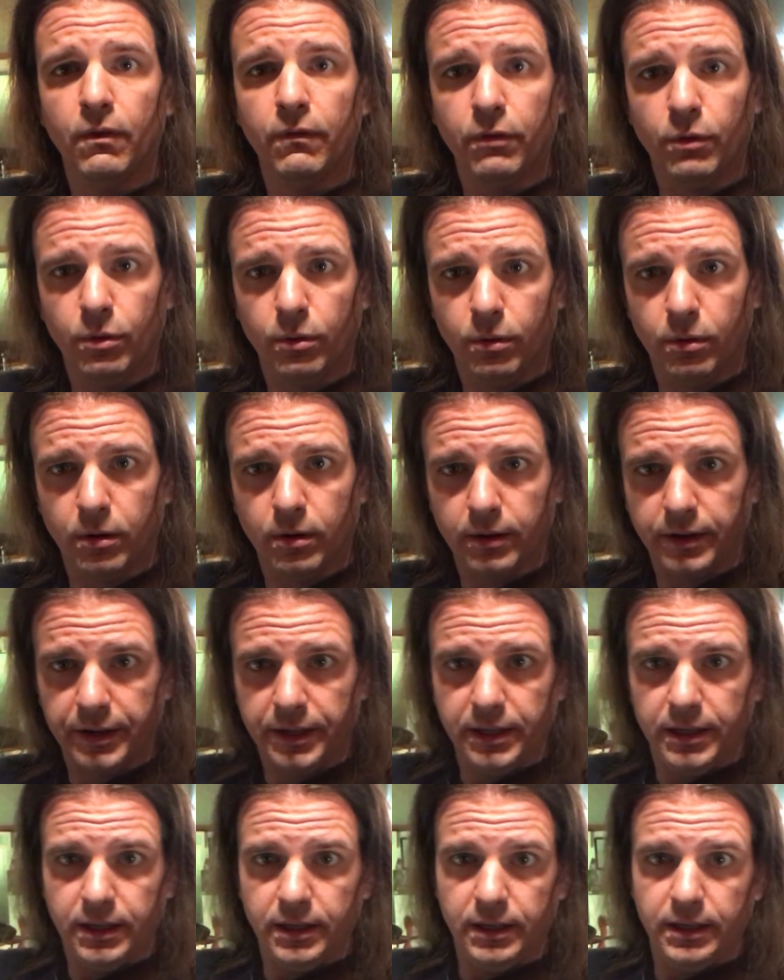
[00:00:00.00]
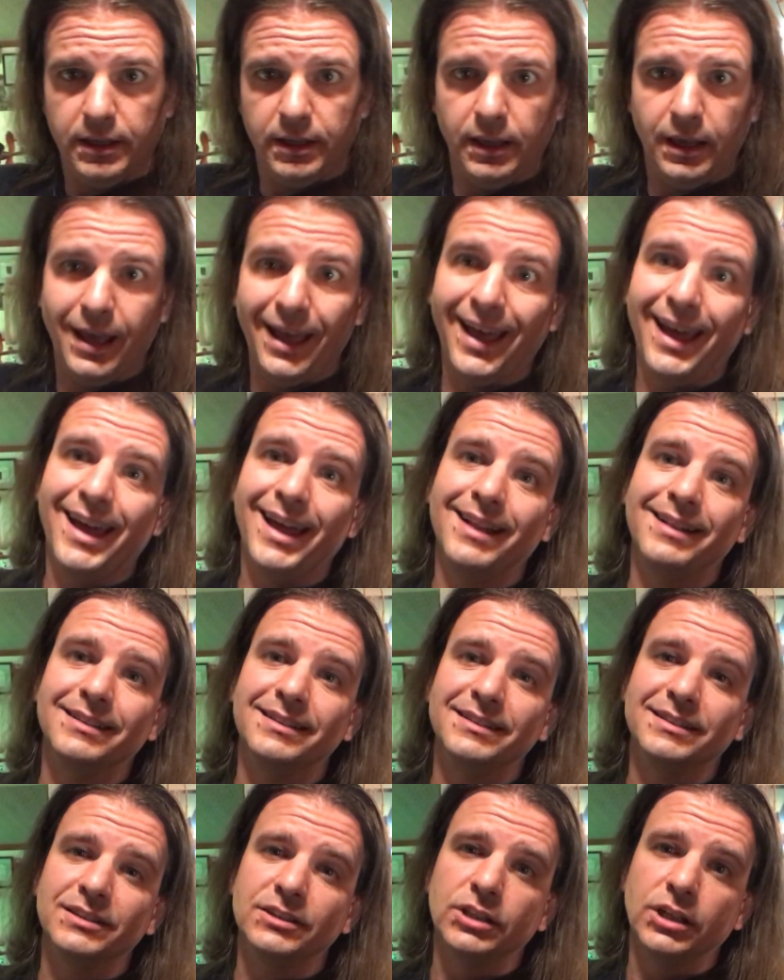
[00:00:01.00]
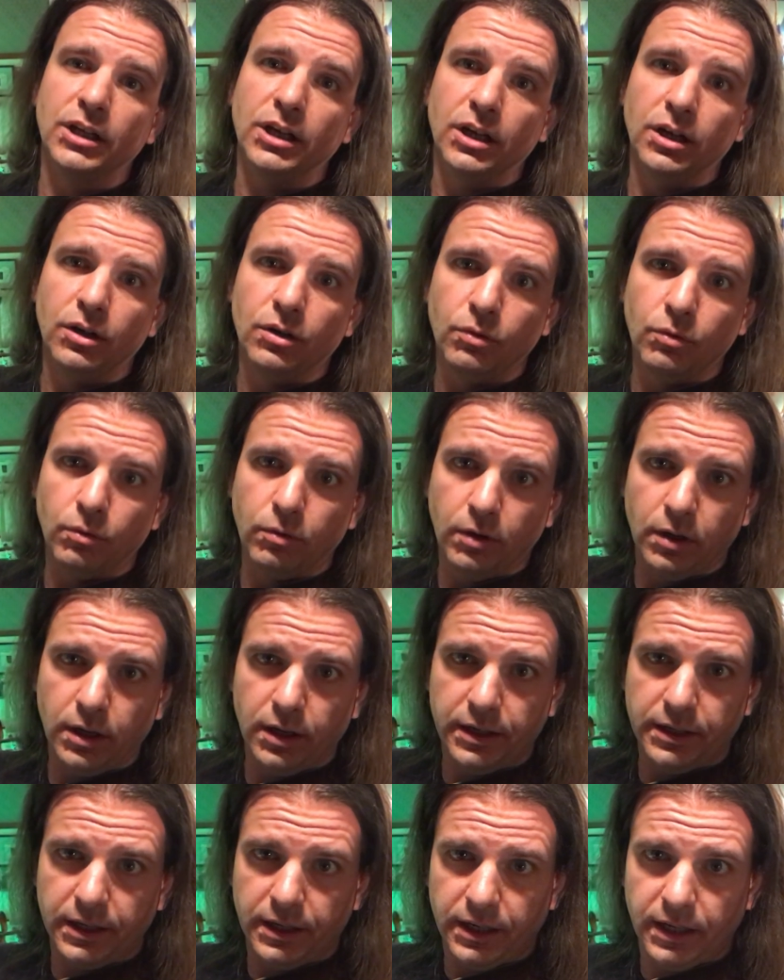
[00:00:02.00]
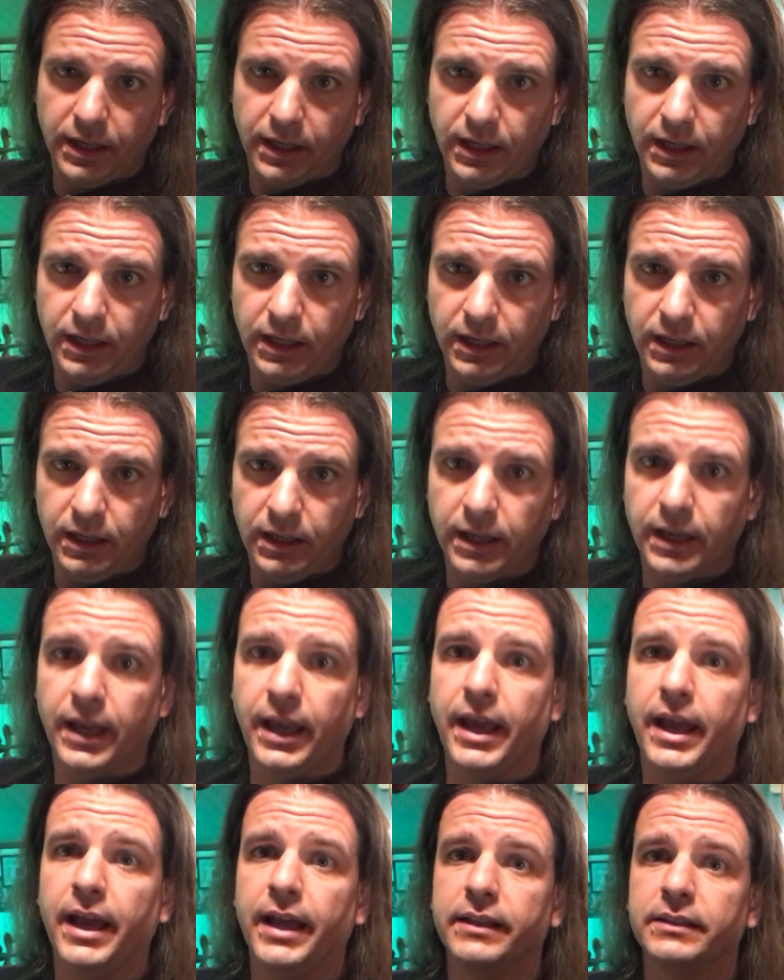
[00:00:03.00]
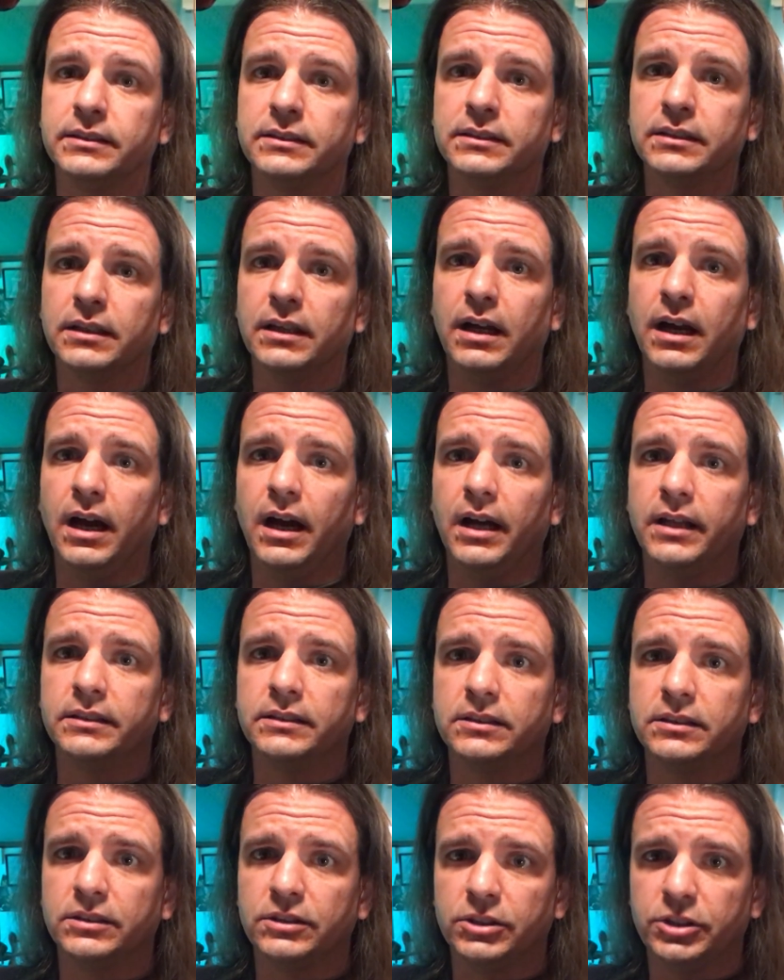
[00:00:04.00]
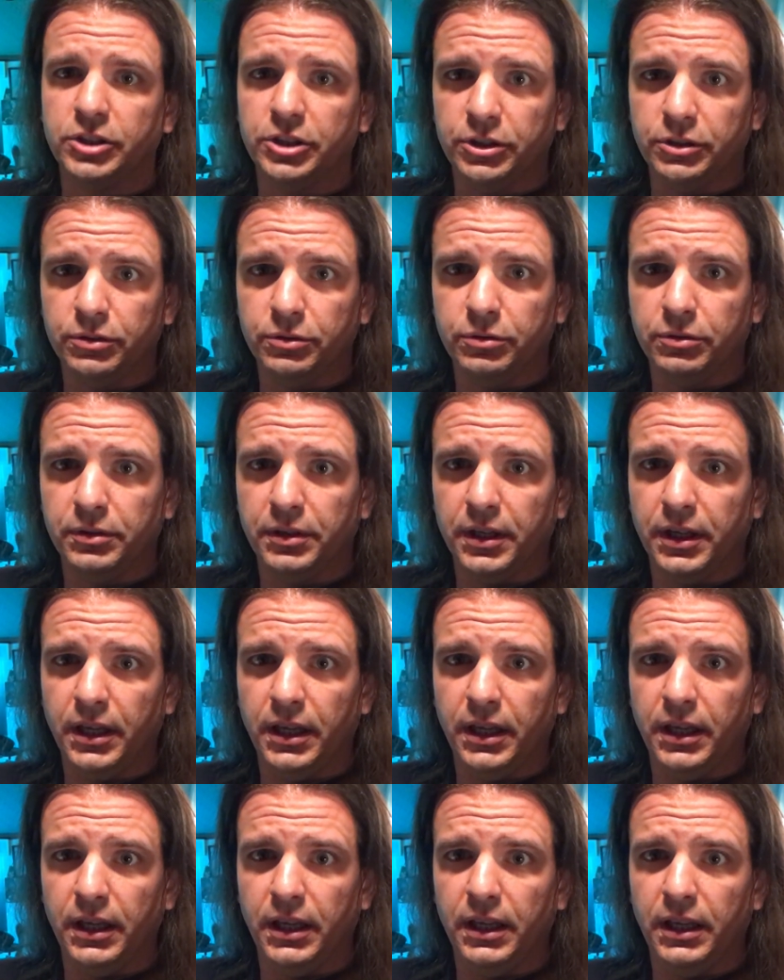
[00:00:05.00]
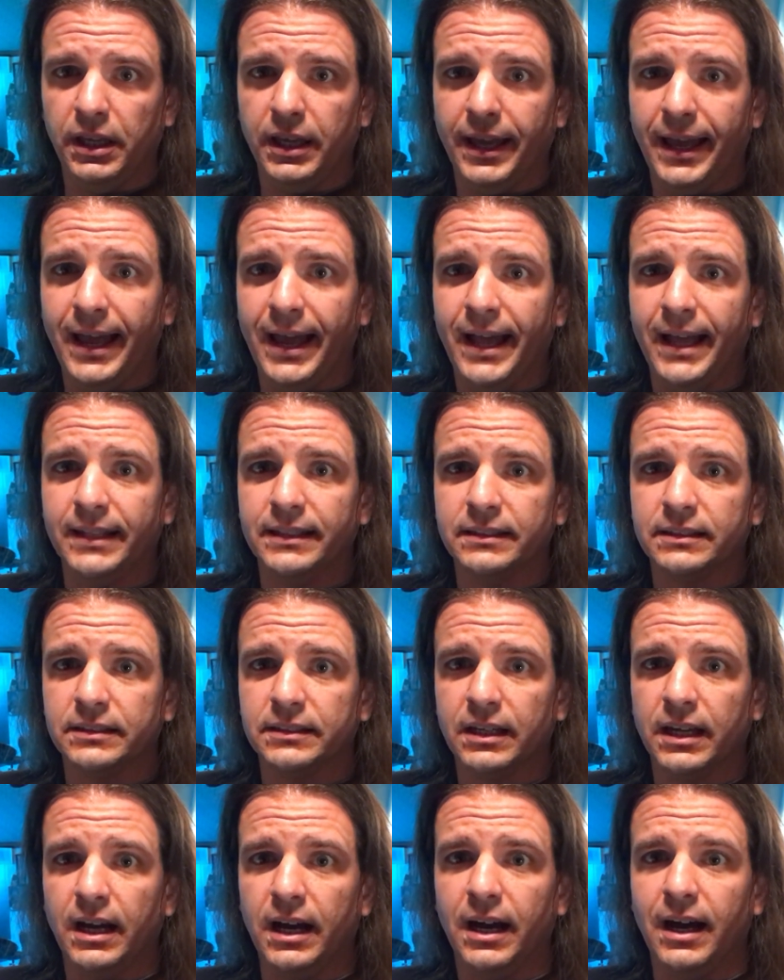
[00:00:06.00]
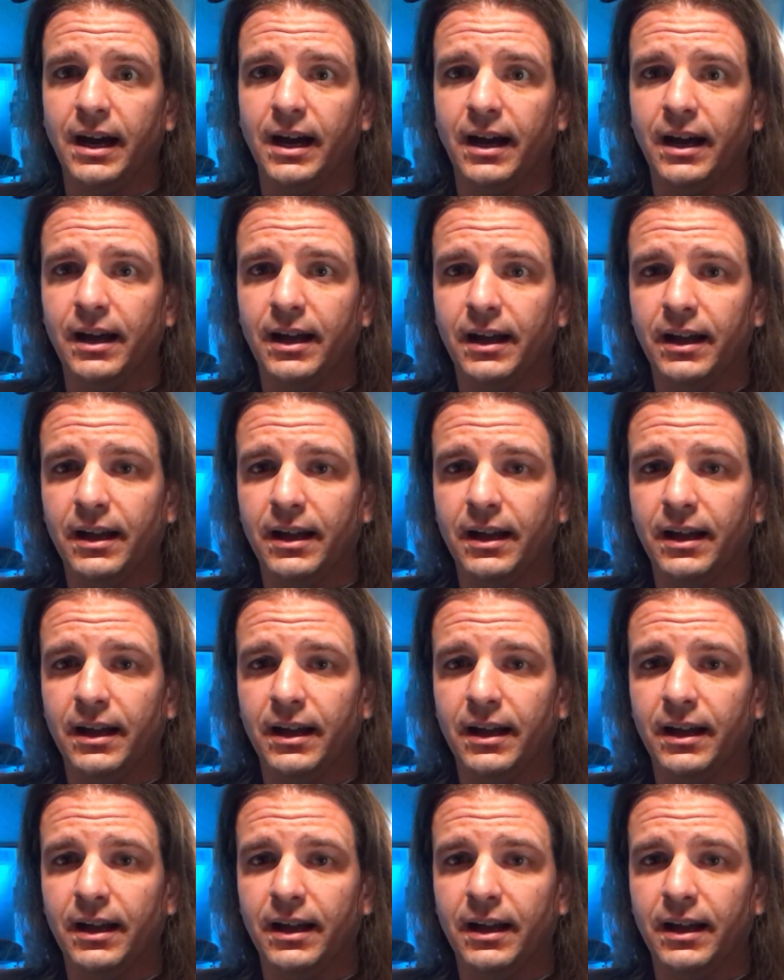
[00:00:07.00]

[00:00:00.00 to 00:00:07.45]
four E and a, uh, one E and a, uh, two E and a. Uh.